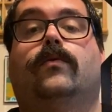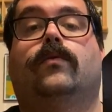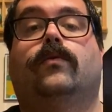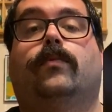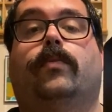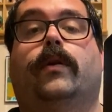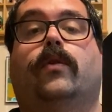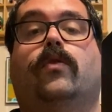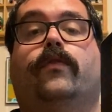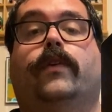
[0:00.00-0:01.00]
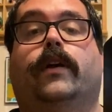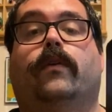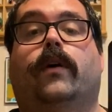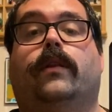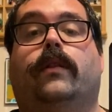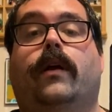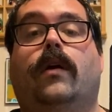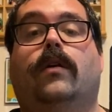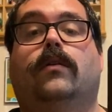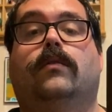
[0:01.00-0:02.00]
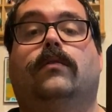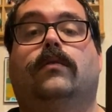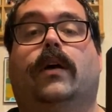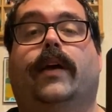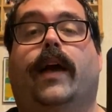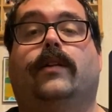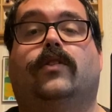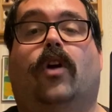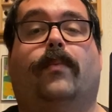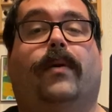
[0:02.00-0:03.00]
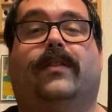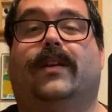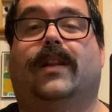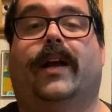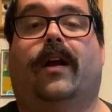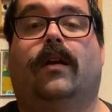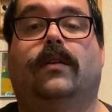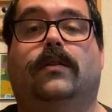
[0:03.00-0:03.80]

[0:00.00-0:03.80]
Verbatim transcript: It's a pretty cool figure right there. Again, sorry about the glare.